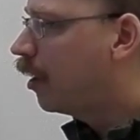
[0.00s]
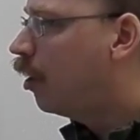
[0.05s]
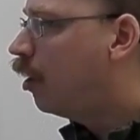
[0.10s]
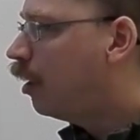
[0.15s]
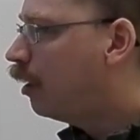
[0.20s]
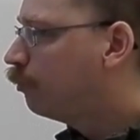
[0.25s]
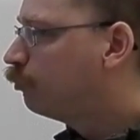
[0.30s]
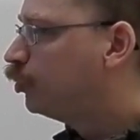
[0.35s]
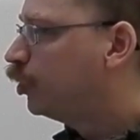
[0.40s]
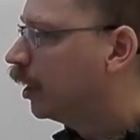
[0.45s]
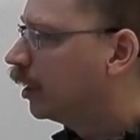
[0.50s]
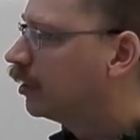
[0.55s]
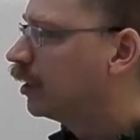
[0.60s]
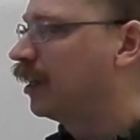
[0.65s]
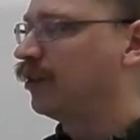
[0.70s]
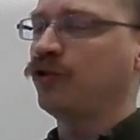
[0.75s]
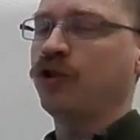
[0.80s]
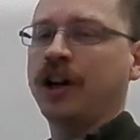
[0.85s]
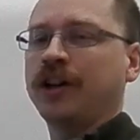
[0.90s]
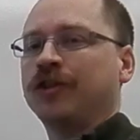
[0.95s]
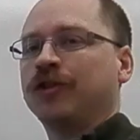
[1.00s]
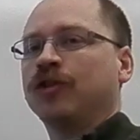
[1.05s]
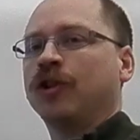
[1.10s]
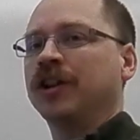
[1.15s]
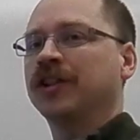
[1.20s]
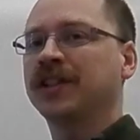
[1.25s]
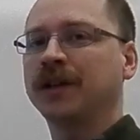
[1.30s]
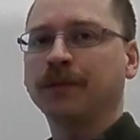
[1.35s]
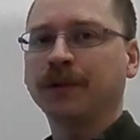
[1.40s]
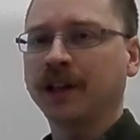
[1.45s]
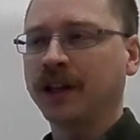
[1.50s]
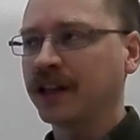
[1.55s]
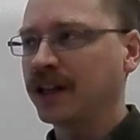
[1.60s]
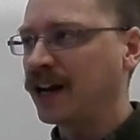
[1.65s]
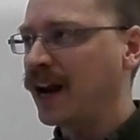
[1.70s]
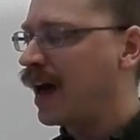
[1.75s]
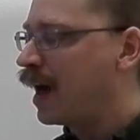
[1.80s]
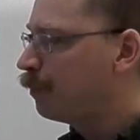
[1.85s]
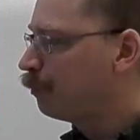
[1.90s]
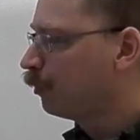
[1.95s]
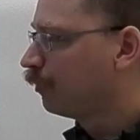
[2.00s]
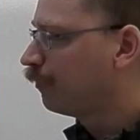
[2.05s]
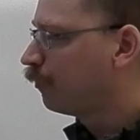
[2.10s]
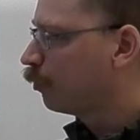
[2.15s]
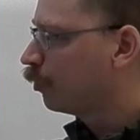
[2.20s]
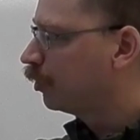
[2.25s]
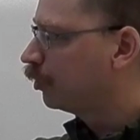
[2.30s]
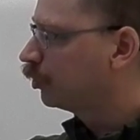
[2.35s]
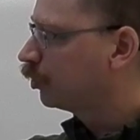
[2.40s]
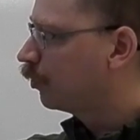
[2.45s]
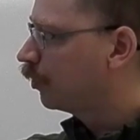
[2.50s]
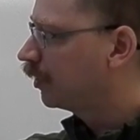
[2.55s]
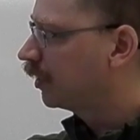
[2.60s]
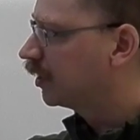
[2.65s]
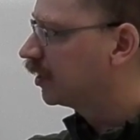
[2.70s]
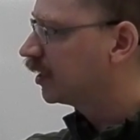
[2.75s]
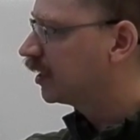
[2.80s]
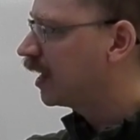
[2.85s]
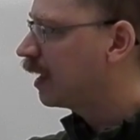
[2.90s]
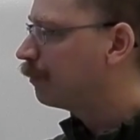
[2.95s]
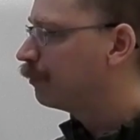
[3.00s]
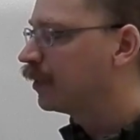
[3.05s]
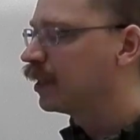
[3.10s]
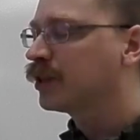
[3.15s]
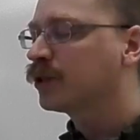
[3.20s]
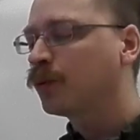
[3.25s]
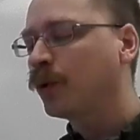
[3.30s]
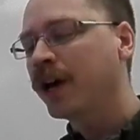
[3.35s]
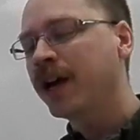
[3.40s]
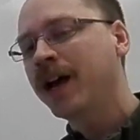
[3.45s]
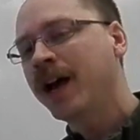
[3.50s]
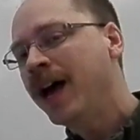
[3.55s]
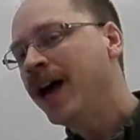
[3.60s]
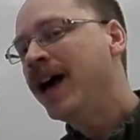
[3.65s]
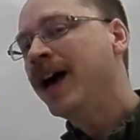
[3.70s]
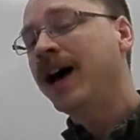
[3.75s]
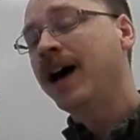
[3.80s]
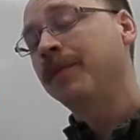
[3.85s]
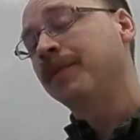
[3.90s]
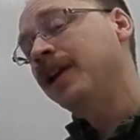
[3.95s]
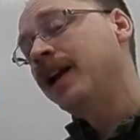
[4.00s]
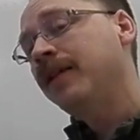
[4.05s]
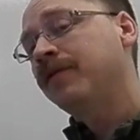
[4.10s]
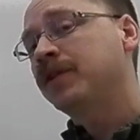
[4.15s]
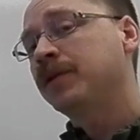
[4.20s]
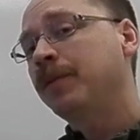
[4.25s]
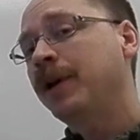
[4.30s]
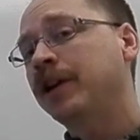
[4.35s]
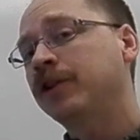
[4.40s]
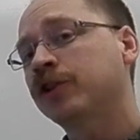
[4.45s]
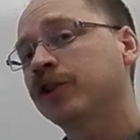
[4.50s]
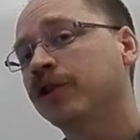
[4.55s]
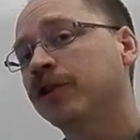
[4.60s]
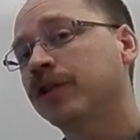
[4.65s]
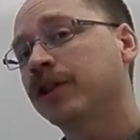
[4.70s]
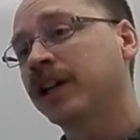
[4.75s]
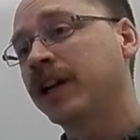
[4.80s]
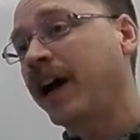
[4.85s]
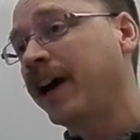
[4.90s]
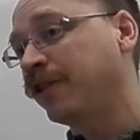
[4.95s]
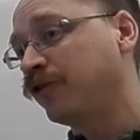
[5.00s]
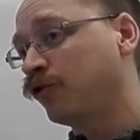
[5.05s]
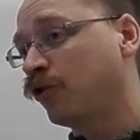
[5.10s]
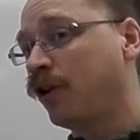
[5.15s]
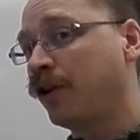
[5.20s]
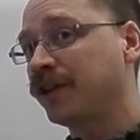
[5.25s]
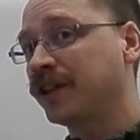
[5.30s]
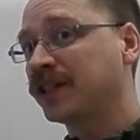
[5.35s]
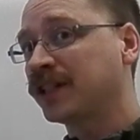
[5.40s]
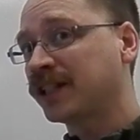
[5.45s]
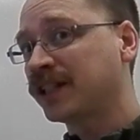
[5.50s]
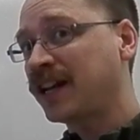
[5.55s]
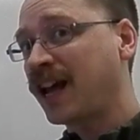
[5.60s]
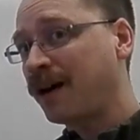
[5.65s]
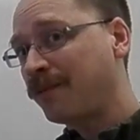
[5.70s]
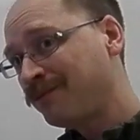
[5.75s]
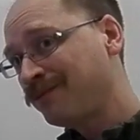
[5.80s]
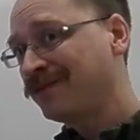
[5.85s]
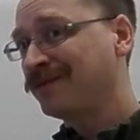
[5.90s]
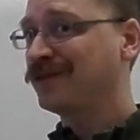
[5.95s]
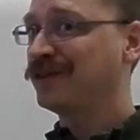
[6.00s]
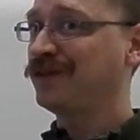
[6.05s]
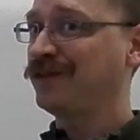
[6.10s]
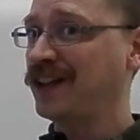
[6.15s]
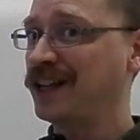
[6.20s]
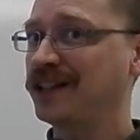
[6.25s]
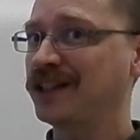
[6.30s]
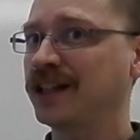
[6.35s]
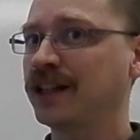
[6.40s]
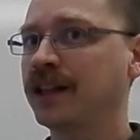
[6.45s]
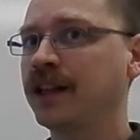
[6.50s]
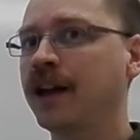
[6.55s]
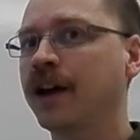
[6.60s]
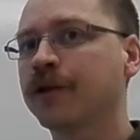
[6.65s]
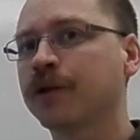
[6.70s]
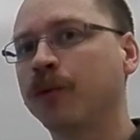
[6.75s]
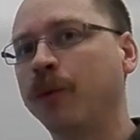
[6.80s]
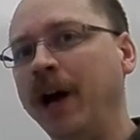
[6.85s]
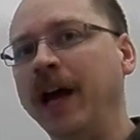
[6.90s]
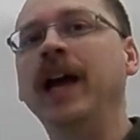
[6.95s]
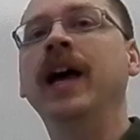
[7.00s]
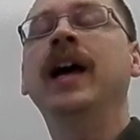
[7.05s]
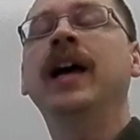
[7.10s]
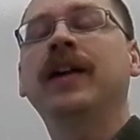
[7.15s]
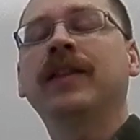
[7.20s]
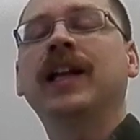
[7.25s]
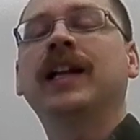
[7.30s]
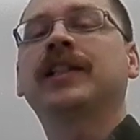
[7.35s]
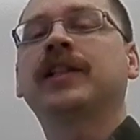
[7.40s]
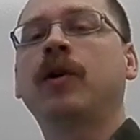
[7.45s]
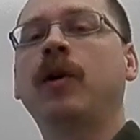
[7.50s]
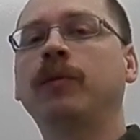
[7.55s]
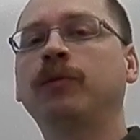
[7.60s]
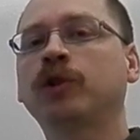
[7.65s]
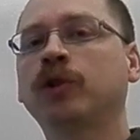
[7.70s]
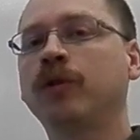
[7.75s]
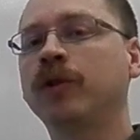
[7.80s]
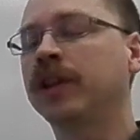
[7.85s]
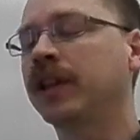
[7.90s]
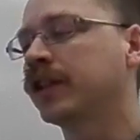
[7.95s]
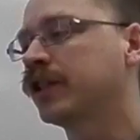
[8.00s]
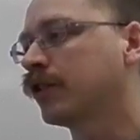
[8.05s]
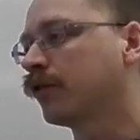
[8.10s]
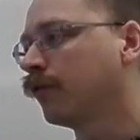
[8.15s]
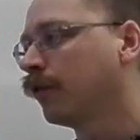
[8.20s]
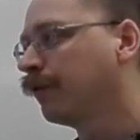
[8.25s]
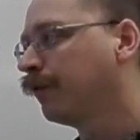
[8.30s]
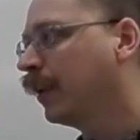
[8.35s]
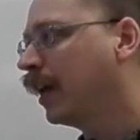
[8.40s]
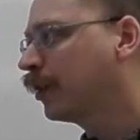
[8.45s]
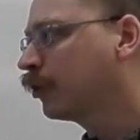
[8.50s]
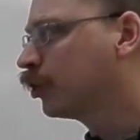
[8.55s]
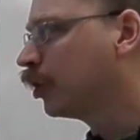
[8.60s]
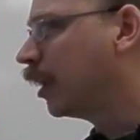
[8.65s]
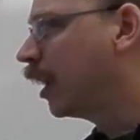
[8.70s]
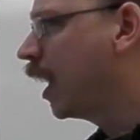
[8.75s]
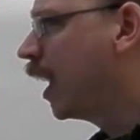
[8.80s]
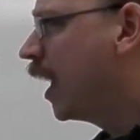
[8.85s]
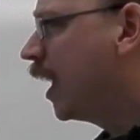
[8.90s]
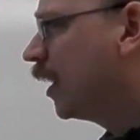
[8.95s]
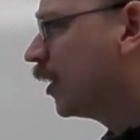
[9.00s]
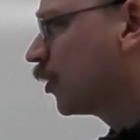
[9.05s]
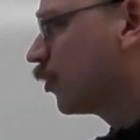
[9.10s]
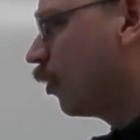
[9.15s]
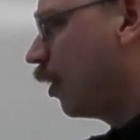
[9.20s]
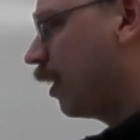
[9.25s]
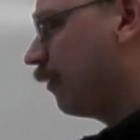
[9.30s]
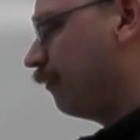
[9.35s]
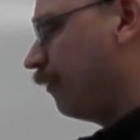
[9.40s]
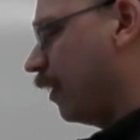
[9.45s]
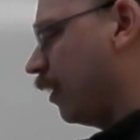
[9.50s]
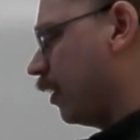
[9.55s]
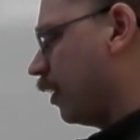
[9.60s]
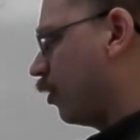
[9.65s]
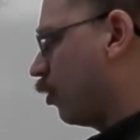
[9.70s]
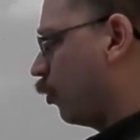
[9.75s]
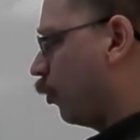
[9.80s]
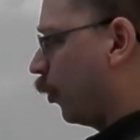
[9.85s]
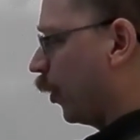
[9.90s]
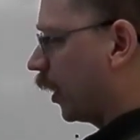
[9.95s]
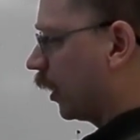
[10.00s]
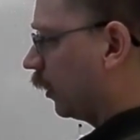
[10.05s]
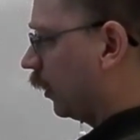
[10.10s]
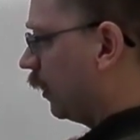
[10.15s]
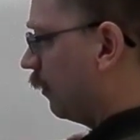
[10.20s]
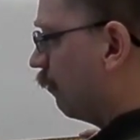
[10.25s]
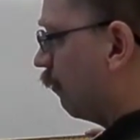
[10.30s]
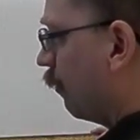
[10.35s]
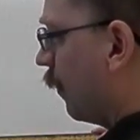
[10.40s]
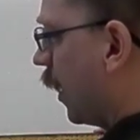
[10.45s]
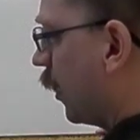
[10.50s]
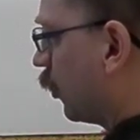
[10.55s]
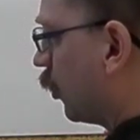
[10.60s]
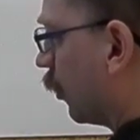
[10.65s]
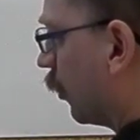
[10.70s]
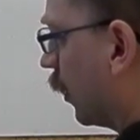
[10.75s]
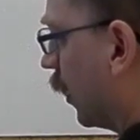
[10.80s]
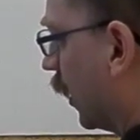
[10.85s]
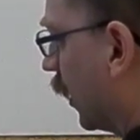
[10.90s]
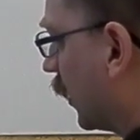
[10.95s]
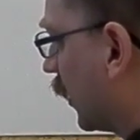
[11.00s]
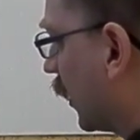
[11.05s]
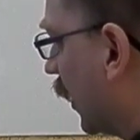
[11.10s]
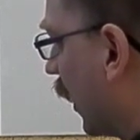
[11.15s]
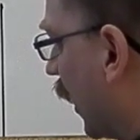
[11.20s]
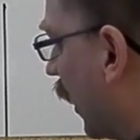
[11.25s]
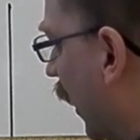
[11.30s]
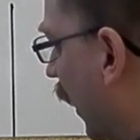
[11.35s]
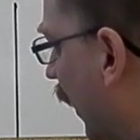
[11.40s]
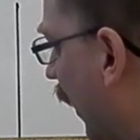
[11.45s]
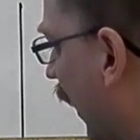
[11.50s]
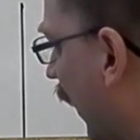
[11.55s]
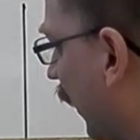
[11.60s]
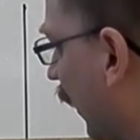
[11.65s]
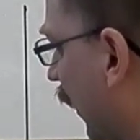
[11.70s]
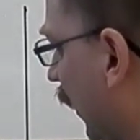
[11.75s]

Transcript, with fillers: object, I tried to draw something like an apple for you showing the stem this way. I'm going to have to make sure that I draw the stem facing the other way. That's how I'm showing that's a reflection. So I very quickly measure this and I get